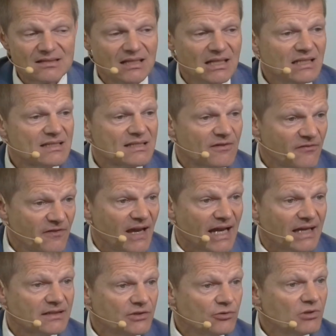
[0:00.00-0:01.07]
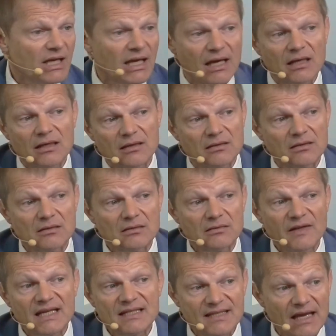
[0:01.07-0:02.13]
it's a fact.
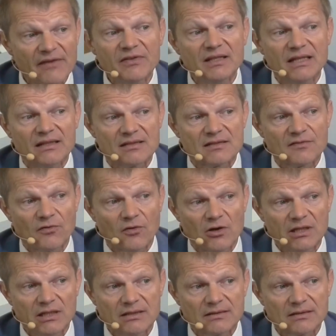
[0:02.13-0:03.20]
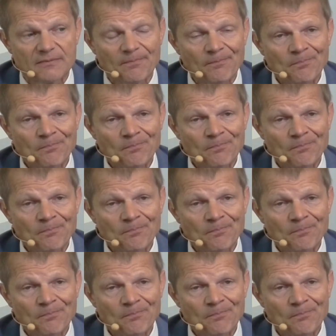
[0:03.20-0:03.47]
There's evidence for it.